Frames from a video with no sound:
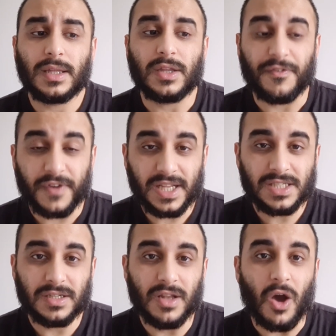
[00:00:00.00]
the thing
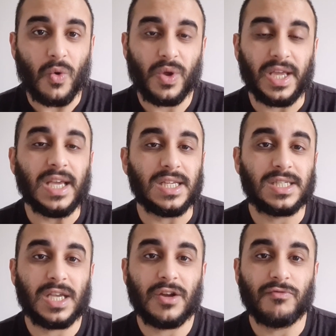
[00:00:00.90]
to note
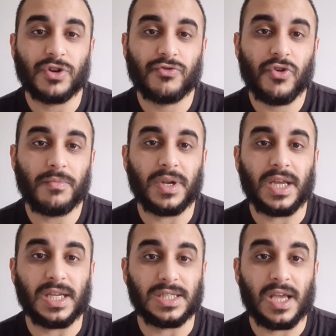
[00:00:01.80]
is recruitment
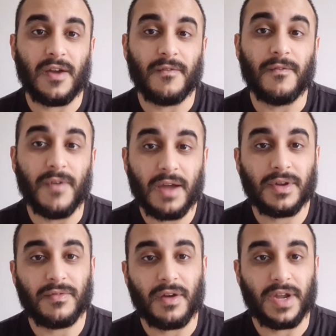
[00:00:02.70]
is
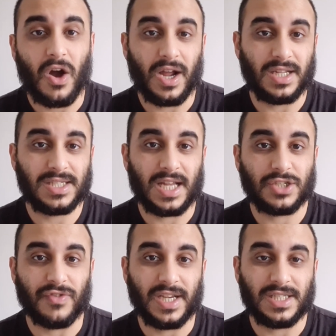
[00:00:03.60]
very, very highly
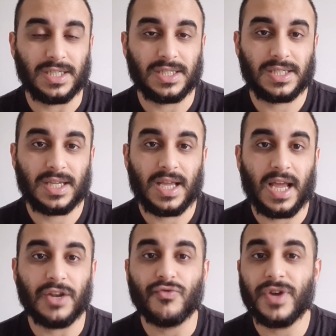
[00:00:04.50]
saturated.
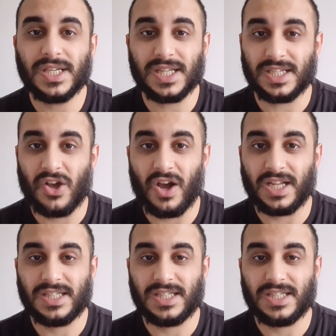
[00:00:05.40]
And the reason it's highly